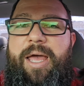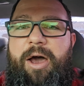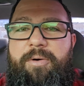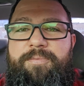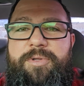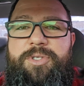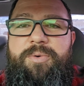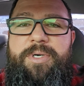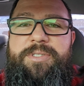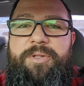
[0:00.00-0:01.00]
helpful to
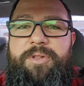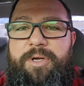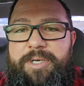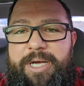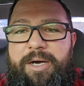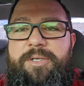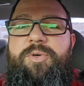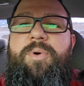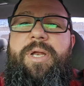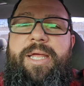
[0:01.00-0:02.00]
us on third down, to
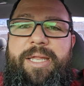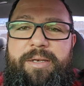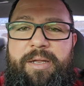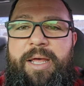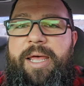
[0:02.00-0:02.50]
where he can